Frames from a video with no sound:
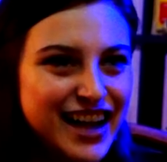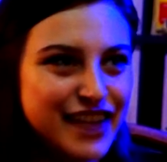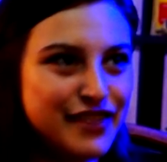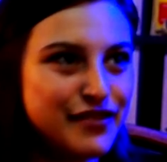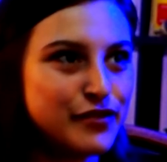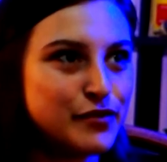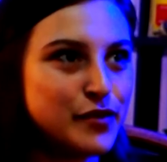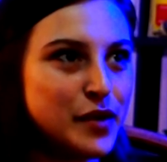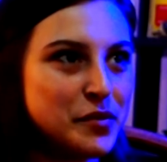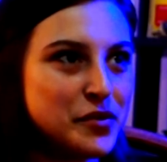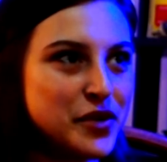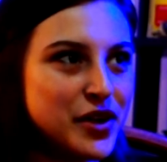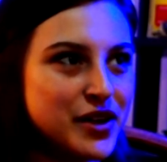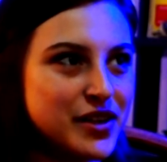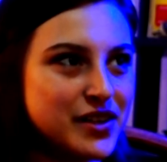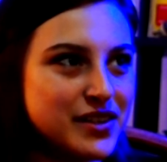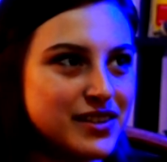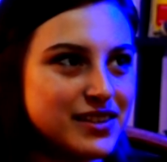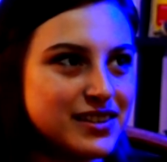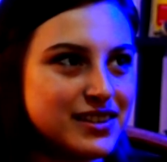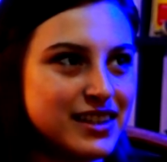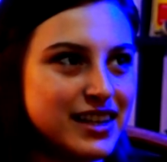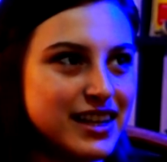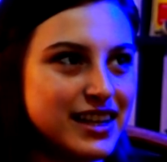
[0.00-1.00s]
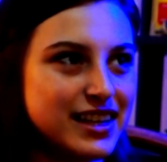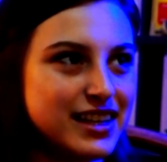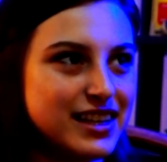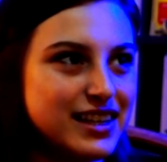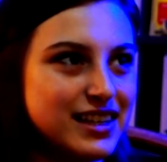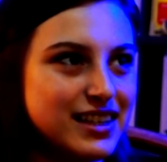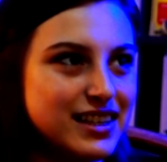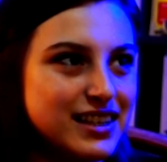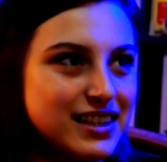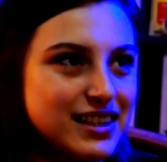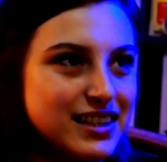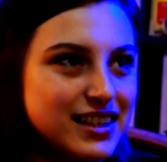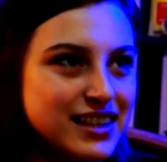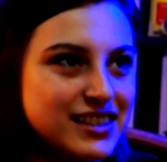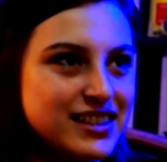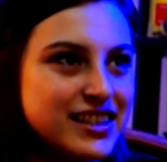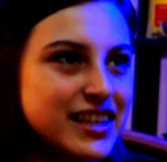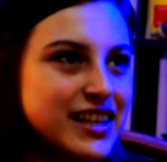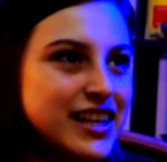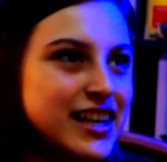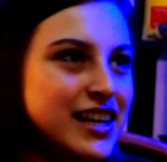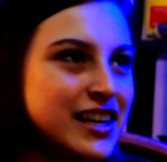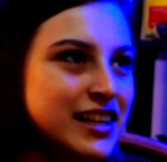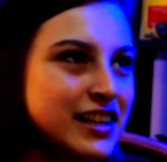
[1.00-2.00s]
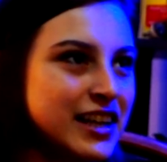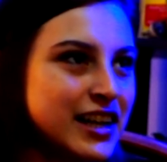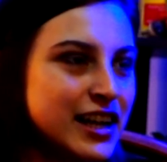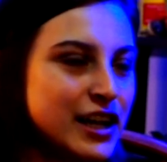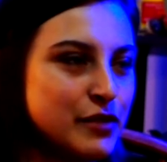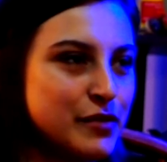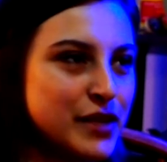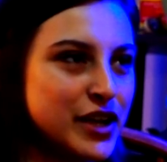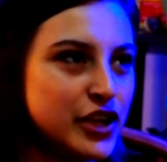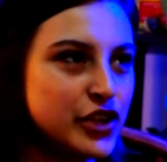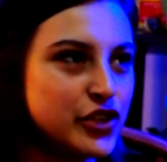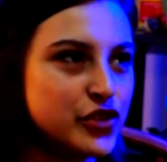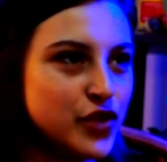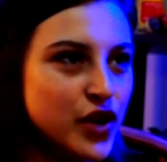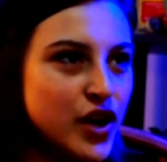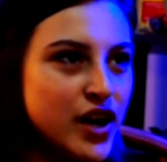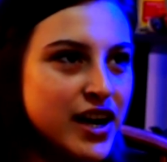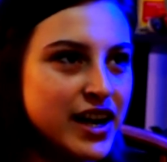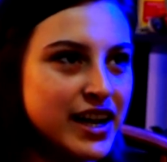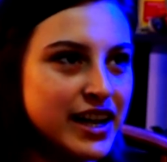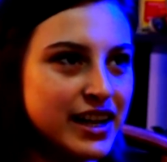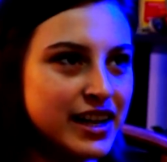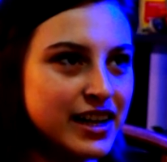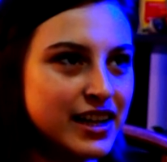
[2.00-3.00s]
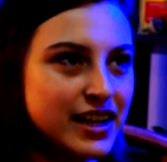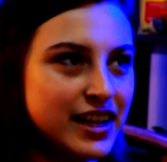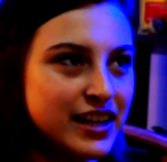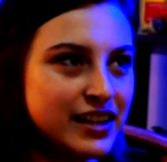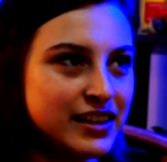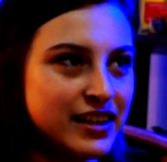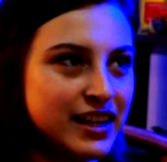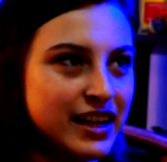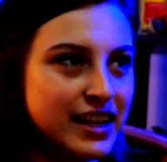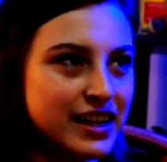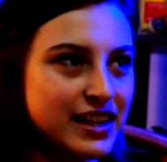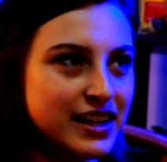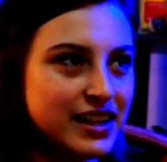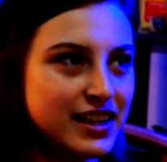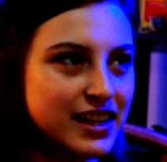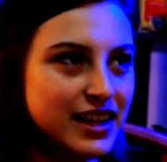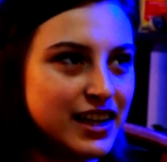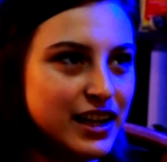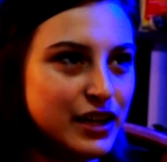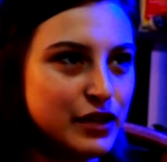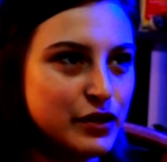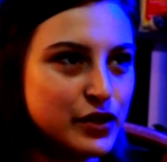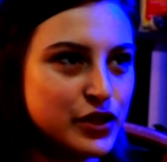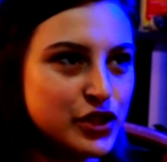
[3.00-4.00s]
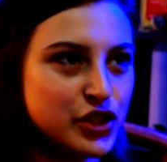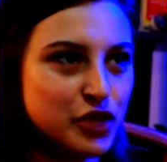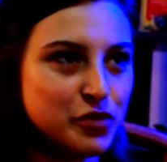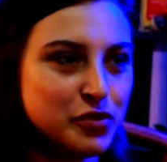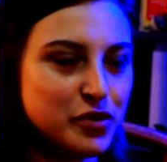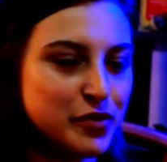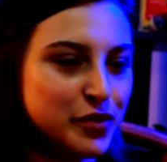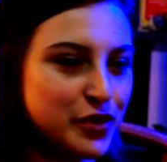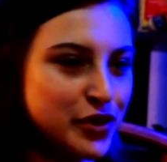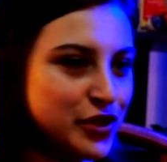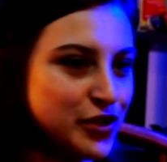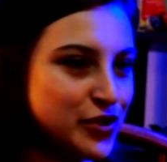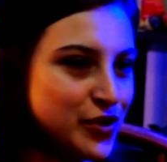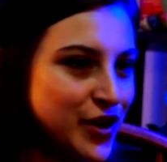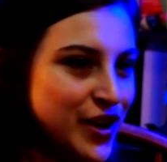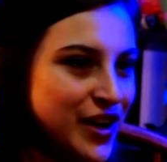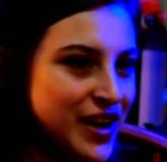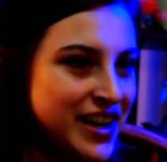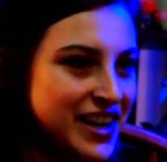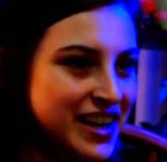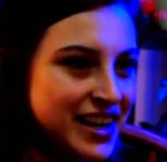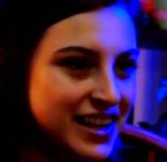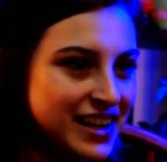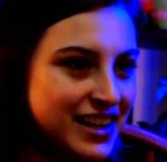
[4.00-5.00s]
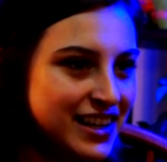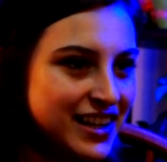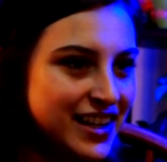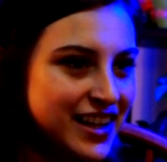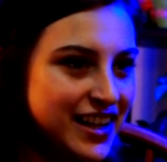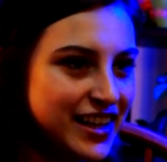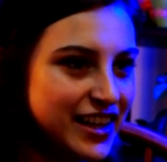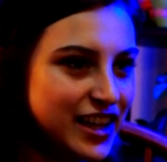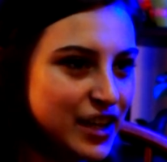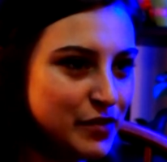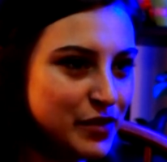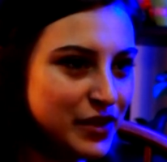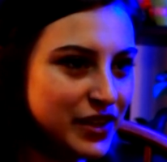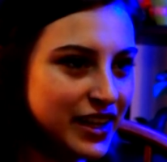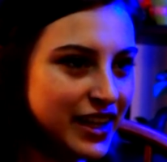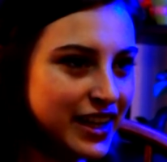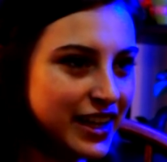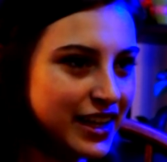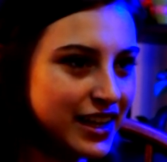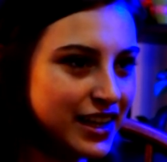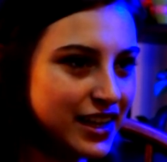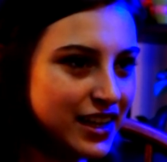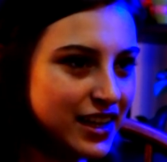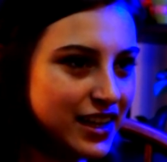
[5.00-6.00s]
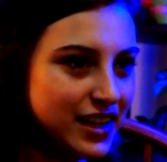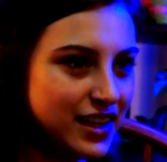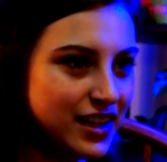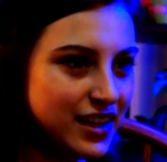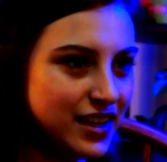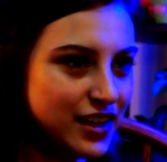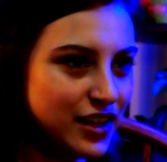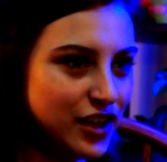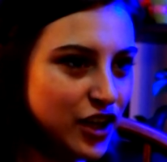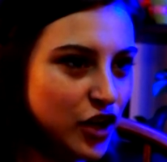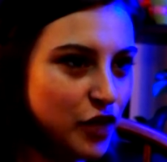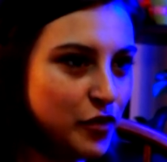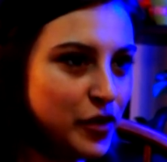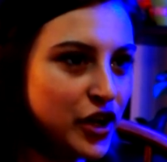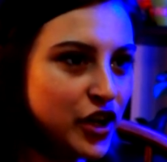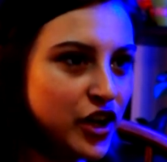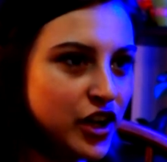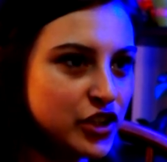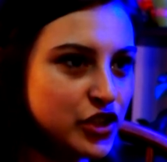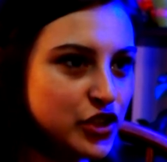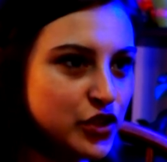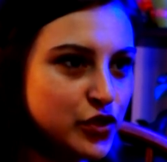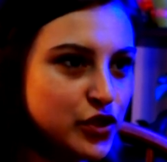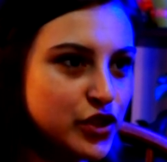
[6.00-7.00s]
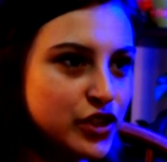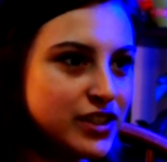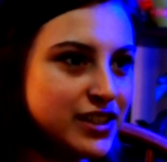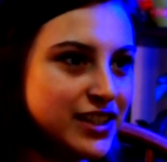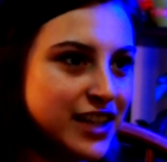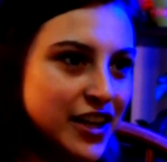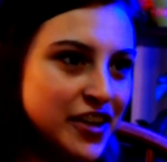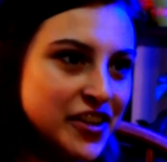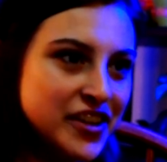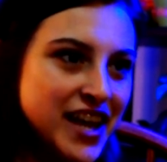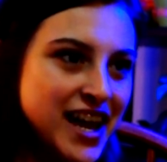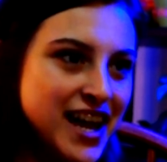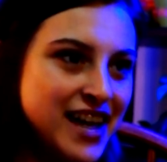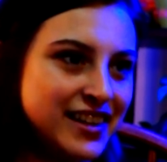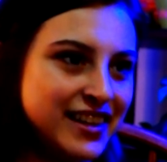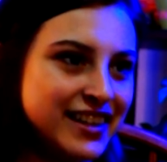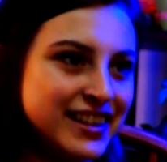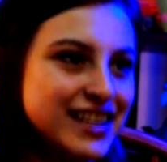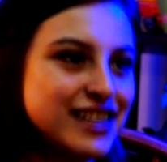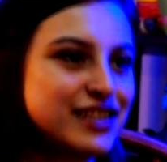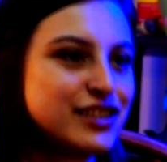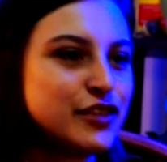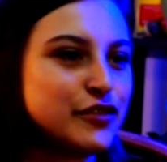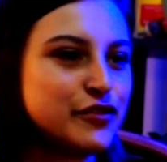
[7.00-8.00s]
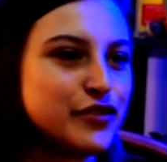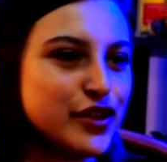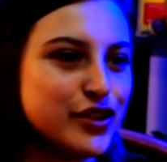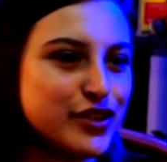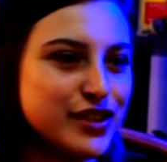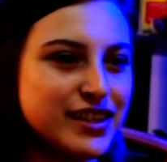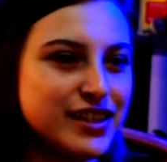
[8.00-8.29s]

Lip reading: remember like as a kid, like I'd make a drawing and like I would show people the drawing. They'd be like, oh my gosh, you should sell that. Like, that's the first thing